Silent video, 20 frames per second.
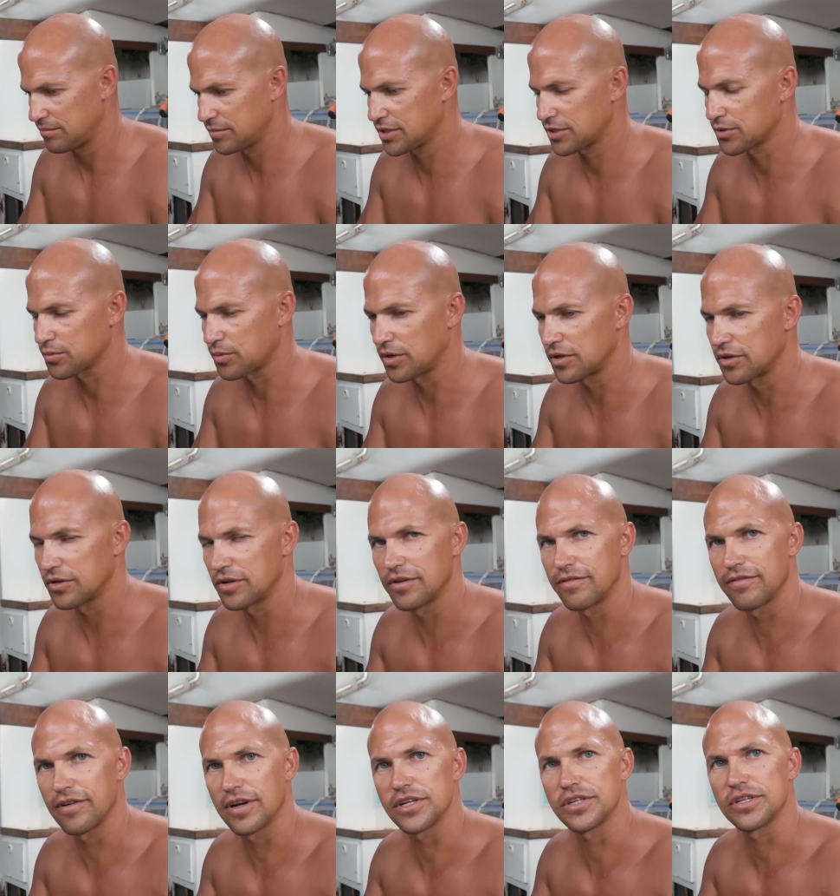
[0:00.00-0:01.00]
I'm just wondering
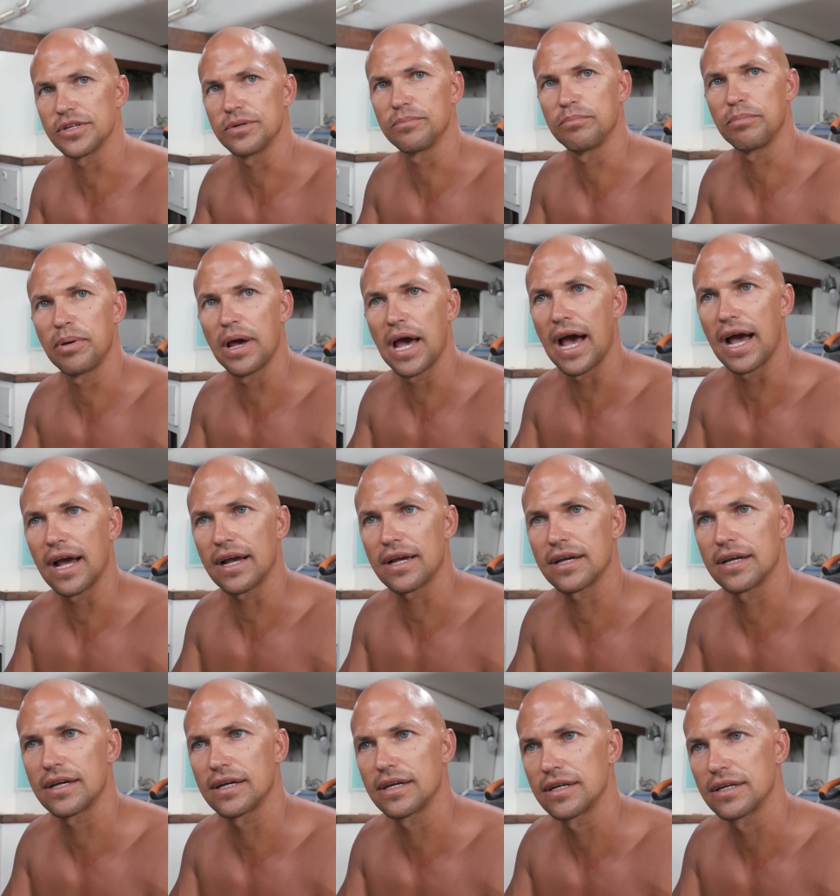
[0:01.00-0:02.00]
if I should pack
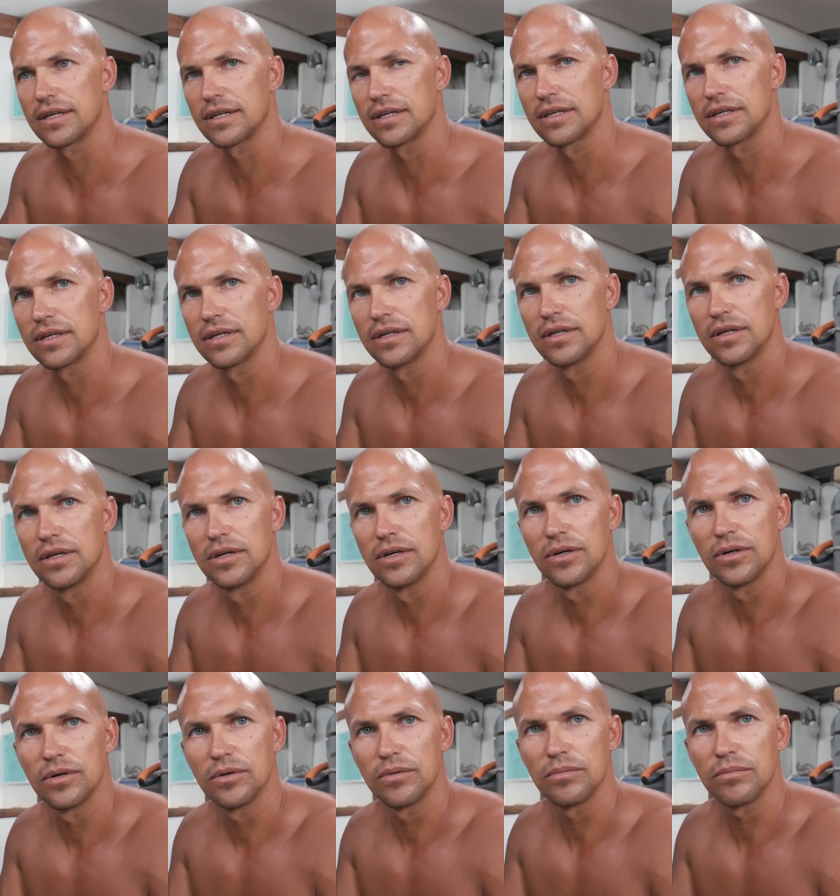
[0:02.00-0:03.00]

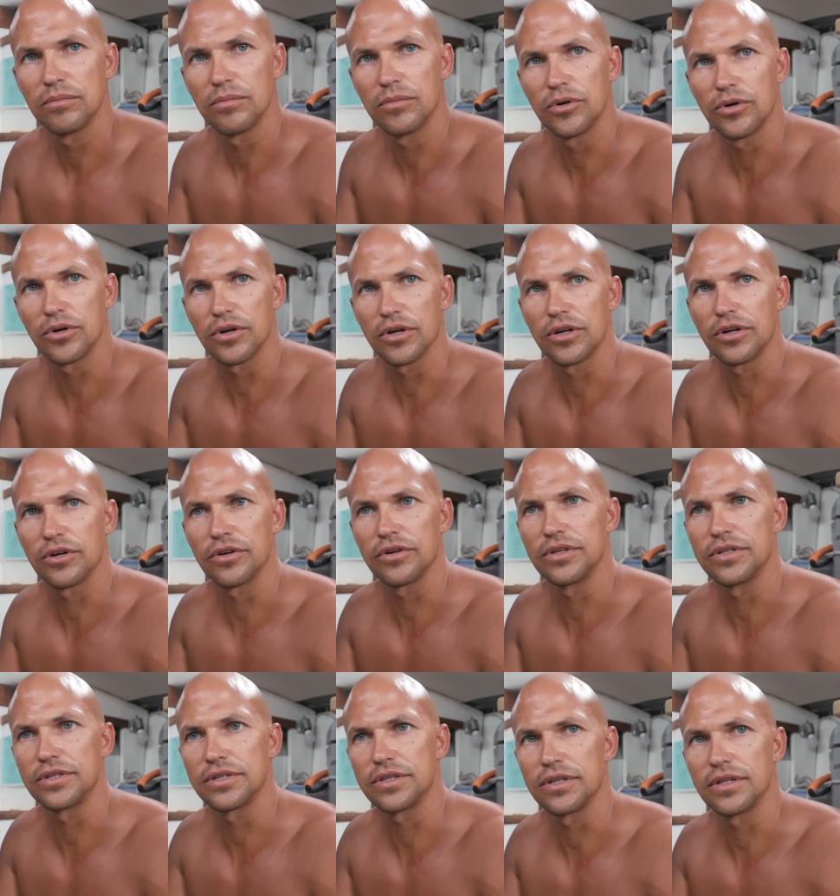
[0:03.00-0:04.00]
more
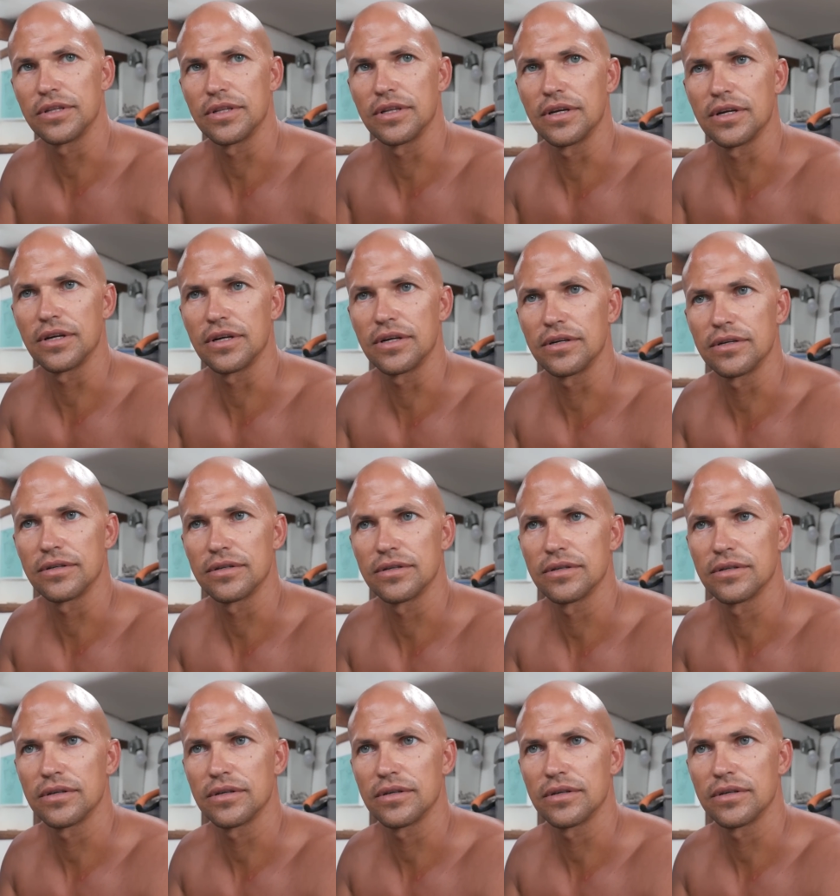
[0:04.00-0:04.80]
grease in there.